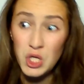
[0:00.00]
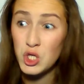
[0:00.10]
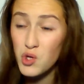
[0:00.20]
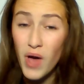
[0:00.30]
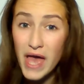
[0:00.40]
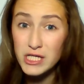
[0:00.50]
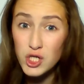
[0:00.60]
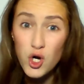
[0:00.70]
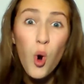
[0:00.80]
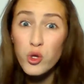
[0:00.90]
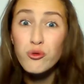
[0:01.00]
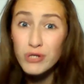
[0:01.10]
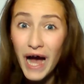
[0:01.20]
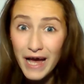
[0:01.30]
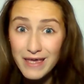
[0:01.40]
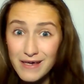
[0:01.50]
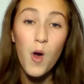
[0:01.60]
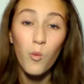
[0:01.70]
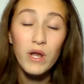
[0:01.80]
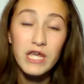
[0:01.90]
You answer or you die.
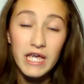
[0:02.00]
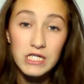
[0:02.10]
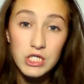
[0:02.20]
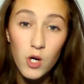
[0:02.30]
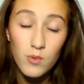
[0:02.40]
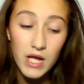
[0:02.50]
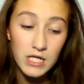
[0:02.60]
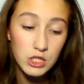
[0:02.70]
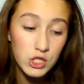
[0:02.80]
When you eat a donut,